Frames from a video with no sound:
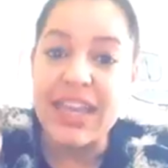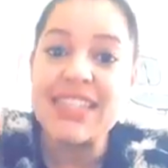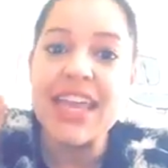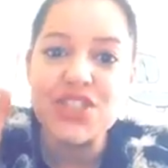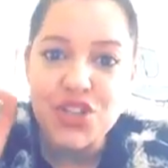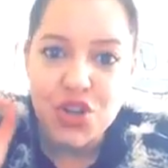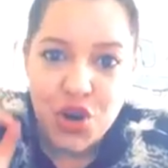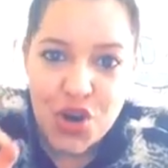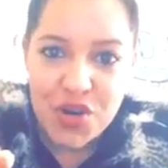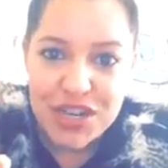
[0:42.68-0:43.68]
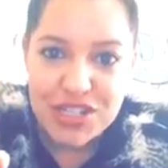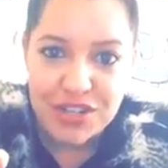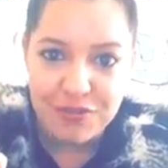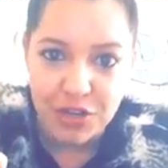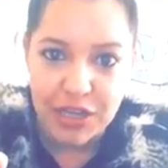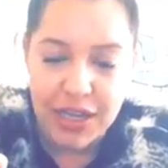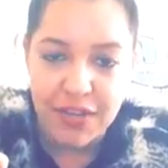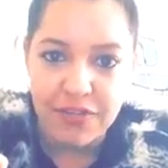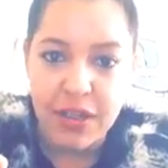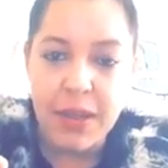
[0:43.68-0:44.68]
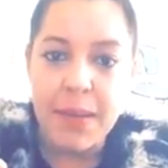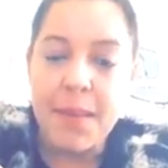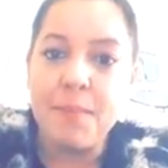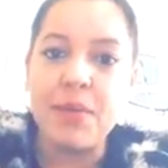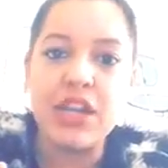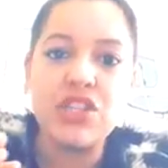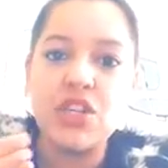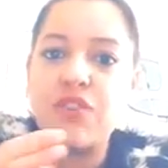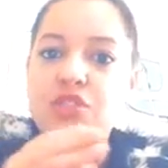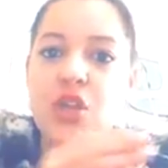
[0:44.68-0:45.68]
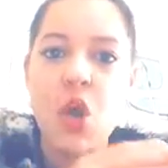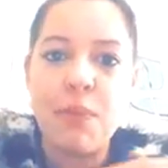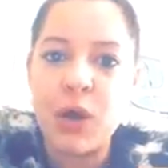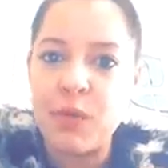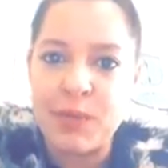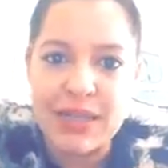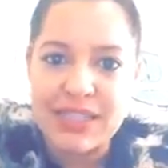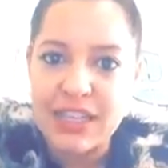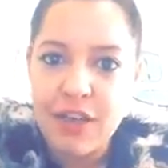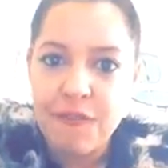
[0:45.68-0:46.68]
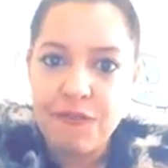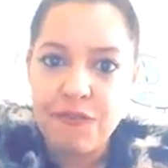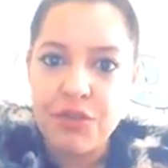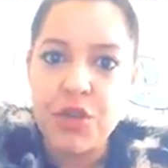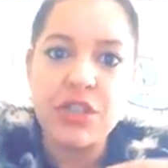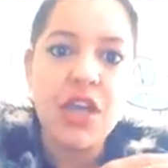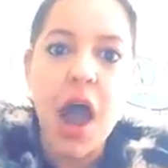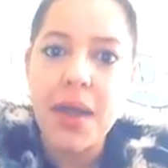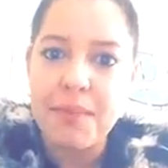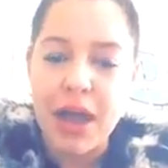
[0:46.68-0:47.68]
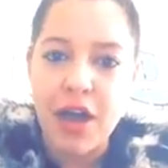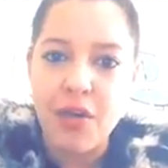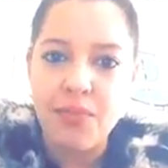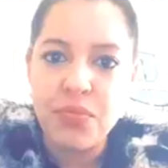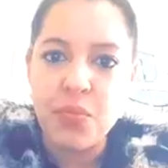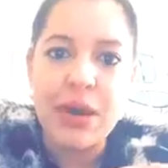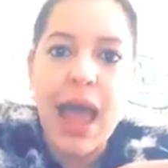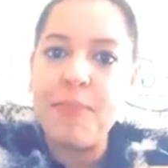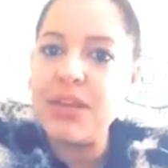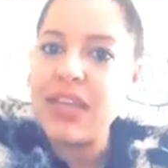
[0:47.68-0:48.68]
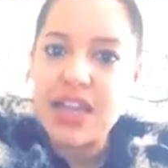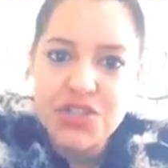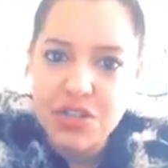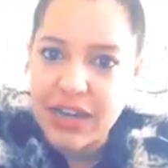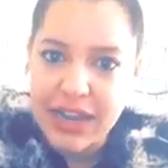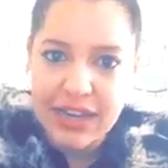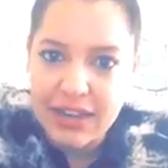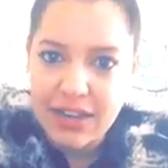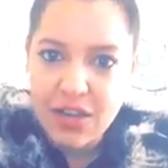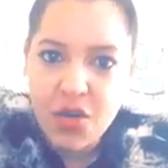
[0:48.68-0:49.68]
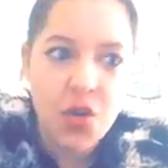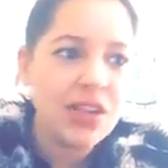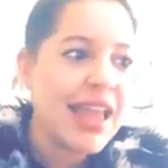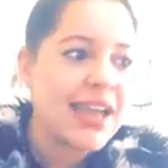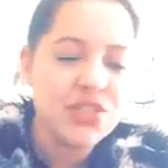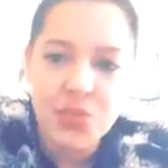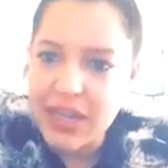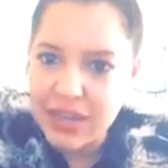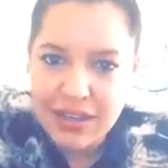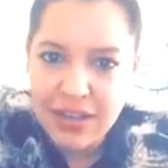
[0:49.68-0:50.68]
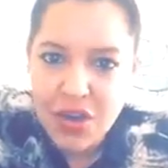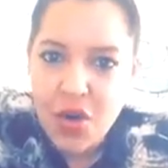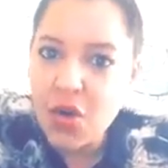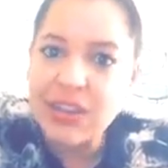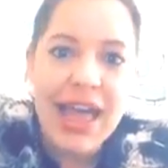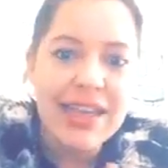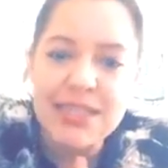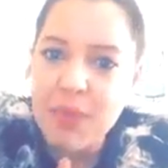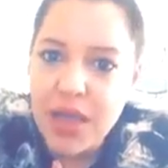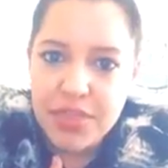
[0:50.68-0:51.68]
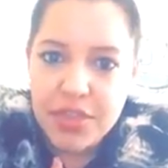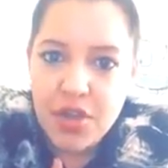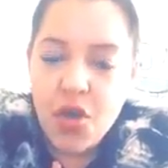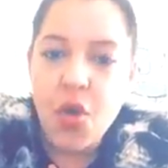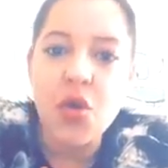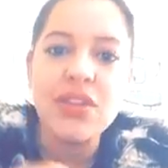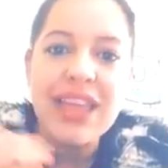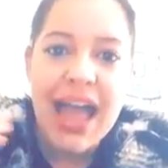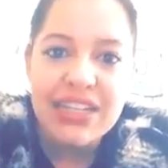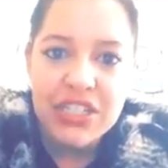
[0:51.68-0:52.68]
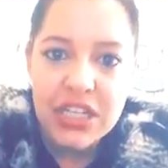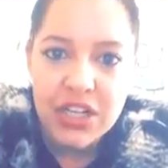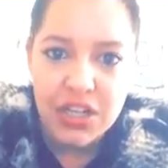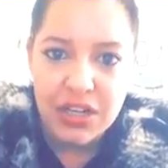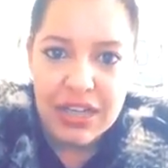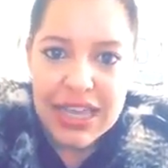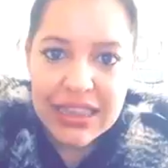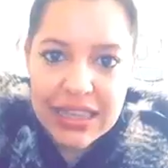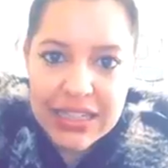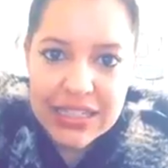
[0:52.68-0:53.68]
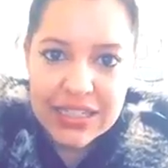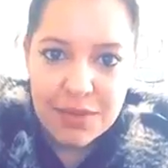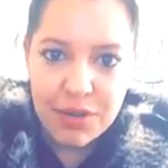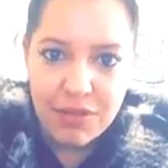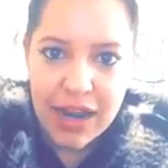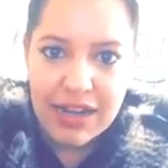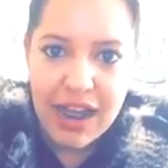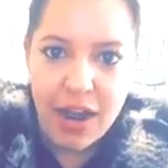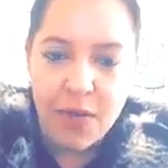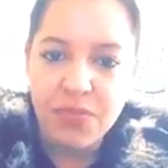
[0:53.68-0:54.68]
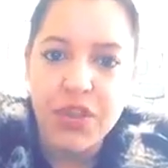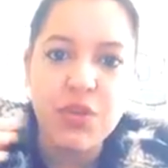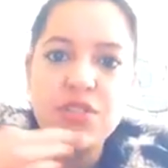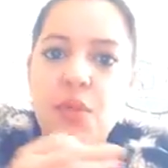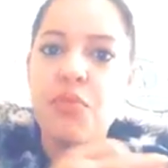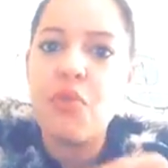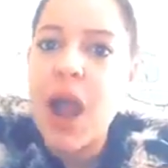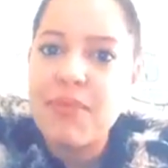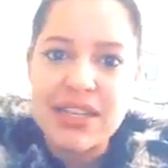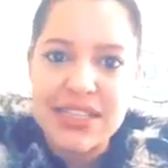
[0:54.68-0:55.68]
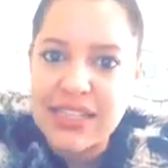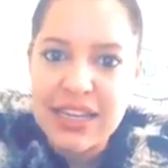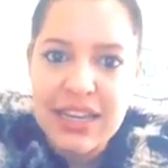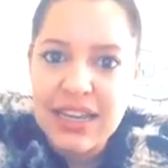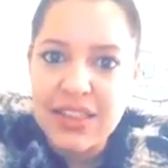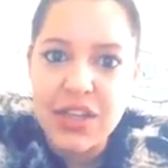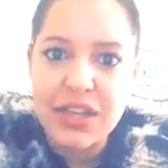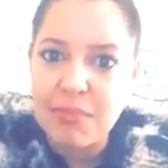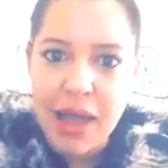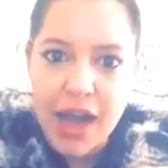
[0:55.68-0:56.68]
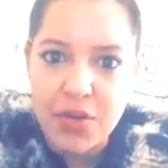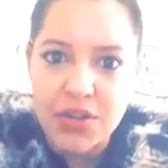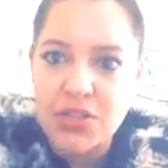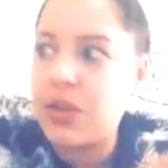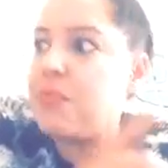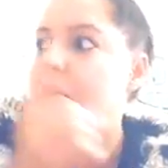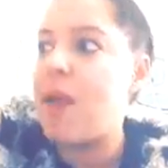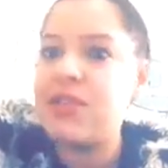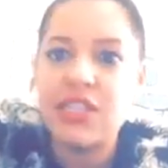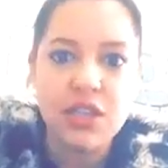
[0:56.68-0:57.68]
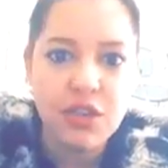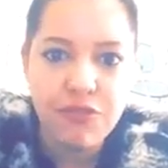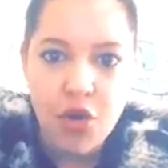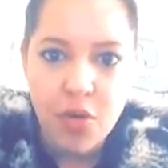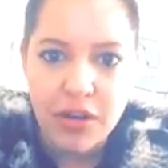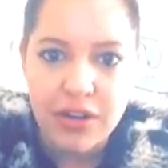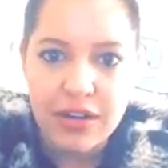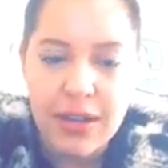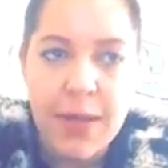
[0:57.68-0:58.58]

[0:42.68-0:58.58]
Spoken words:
It takes courage to forgive. But it serves no purpose for you to talk about what happened yesterday, or last week, or last month, or last year. Listen to me right now. There is no promise looking backwards. There's only promise looking forward.